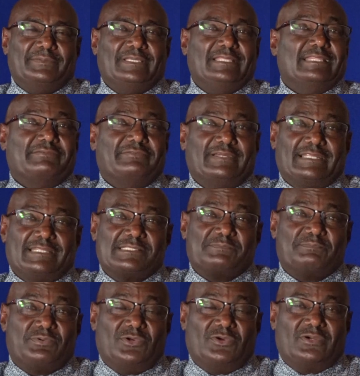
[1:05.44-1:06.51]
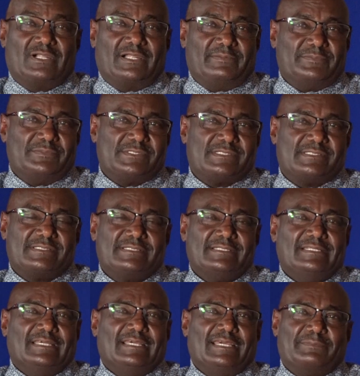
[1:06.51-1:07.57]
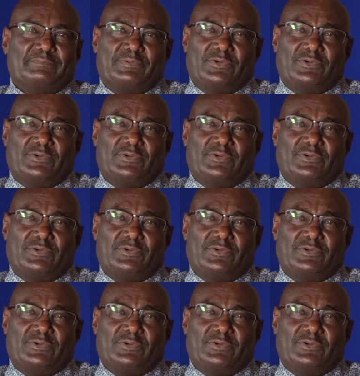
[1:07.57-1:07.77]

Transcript: in the various programs and